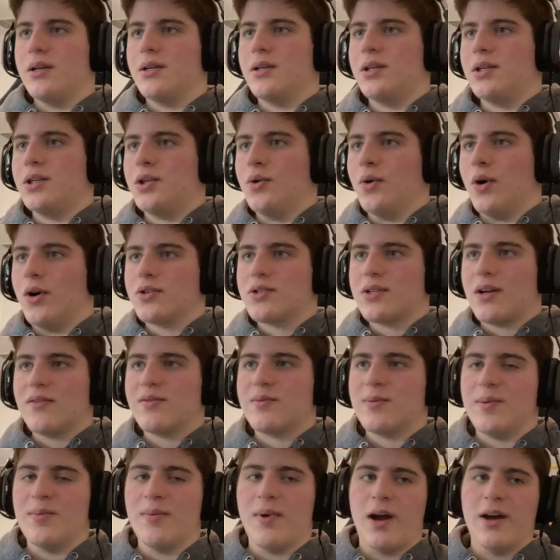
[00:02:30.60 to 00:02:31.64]
You also have to
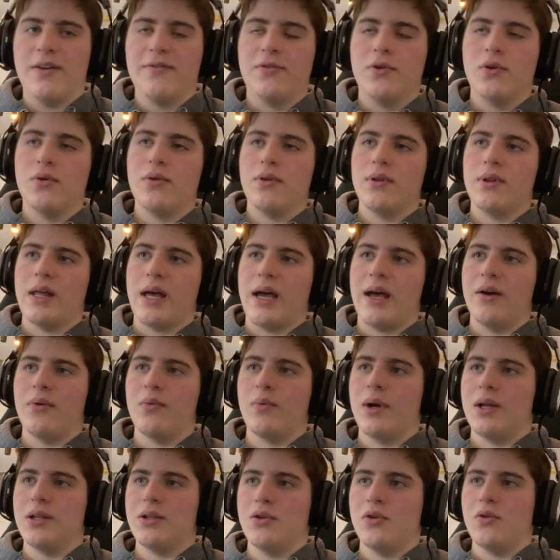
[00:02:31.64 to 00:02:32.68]
be mindful that
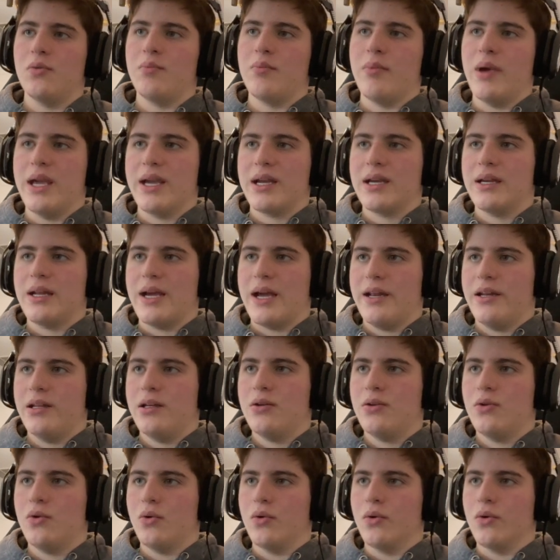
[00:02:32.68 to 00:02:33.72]
when you make an
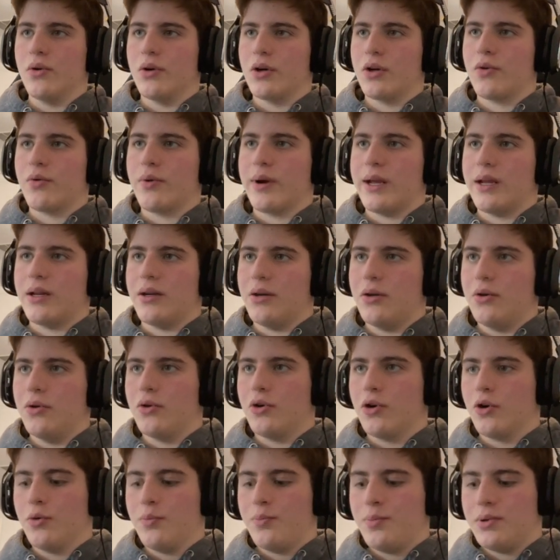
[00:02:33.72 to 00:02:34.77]
edit or create a new
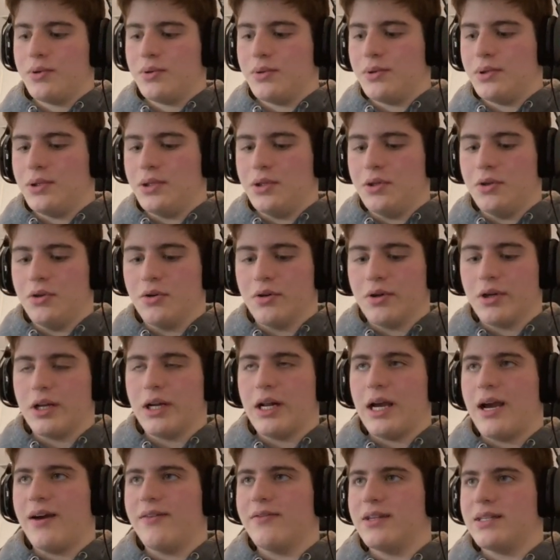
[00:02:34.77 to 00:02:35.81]
group, you're gonna
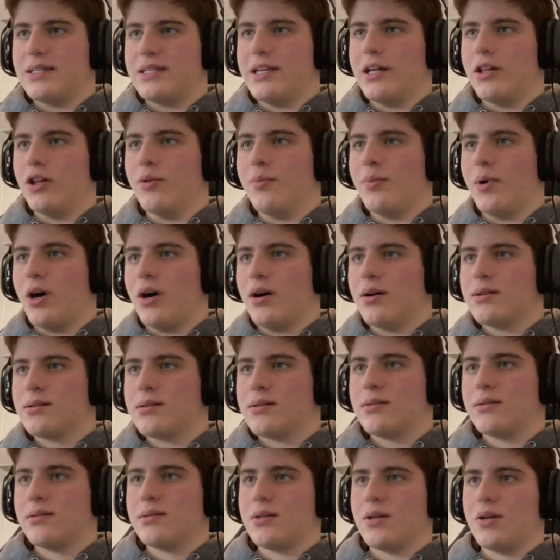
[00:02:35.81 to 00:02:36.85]
have this yellow
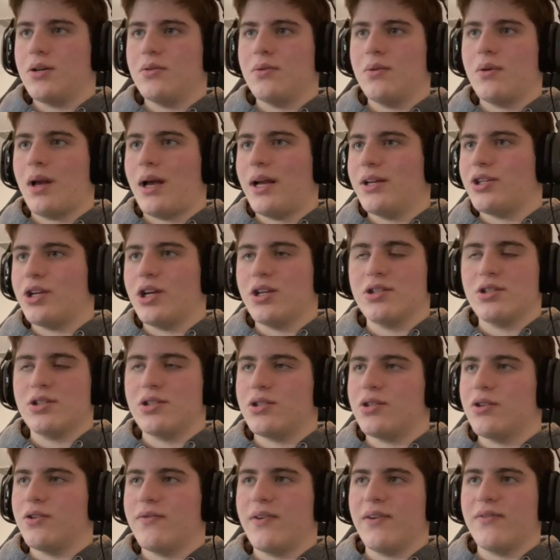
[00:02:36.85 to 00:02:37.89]
box. So I changed to
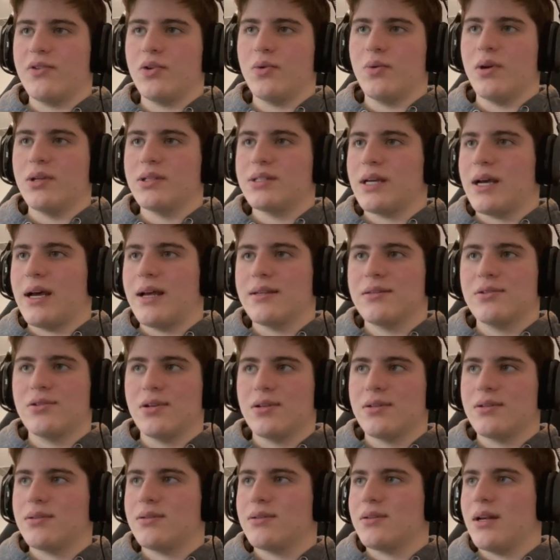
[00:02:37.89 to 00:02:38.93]
251 tasks
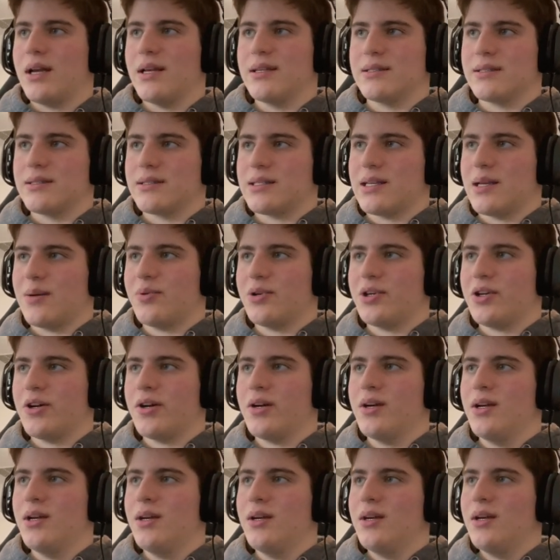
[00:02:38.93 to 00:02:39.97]
just as an example here.
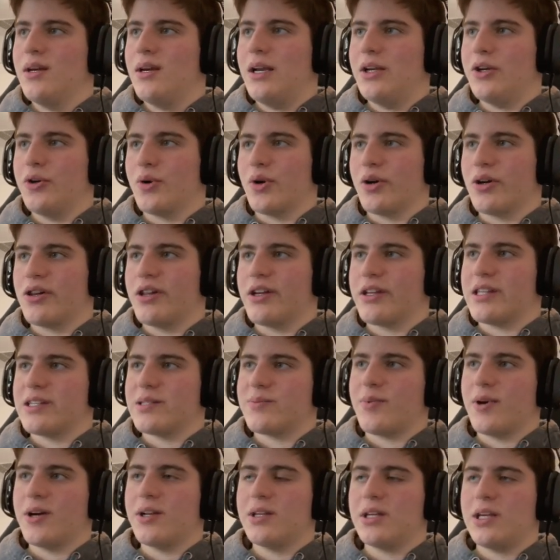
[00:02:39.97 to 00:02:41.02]
You're gonna click this
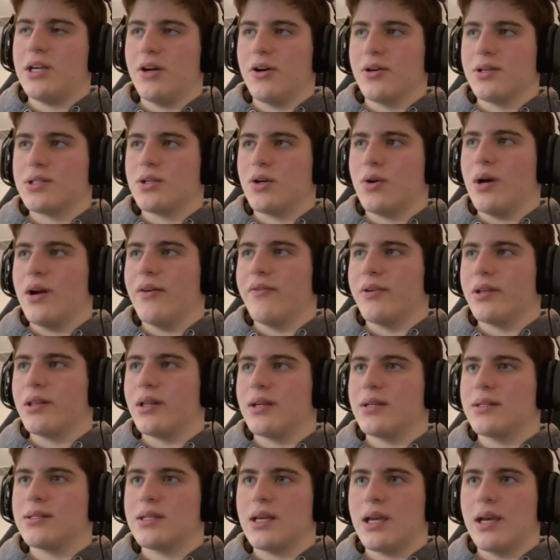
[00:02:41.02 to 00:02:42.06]
button here so
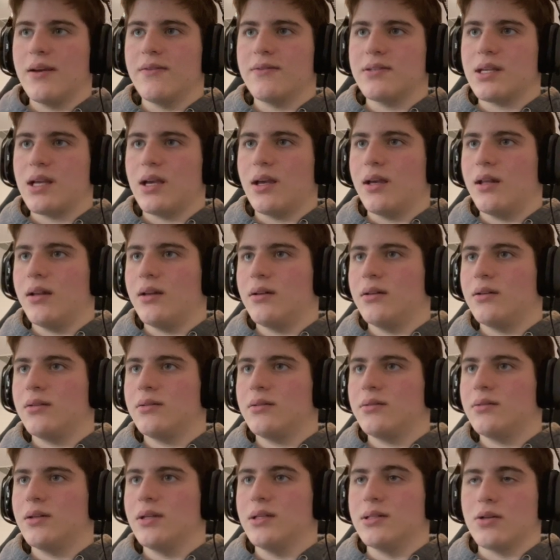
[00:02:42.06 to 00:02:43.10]
everything saves and
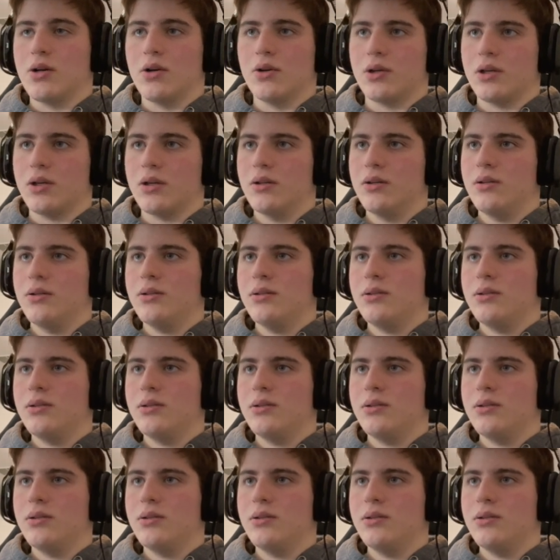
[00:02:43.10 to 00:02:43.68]
is all good.